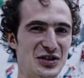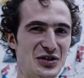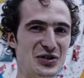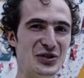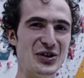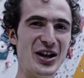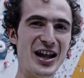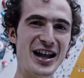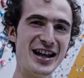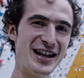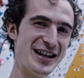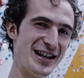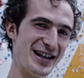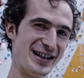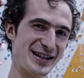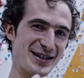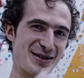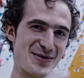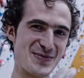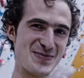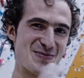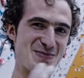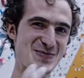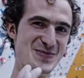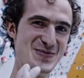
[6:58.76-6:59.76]
Today
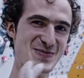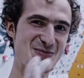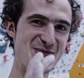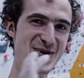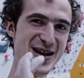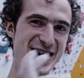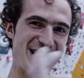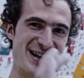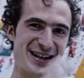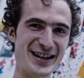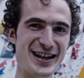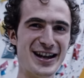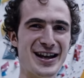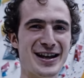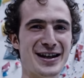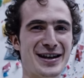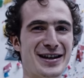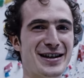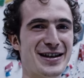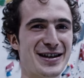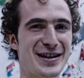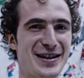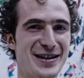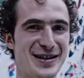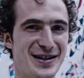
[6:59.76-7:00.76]
is a big
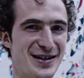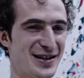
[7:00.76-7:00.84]
day.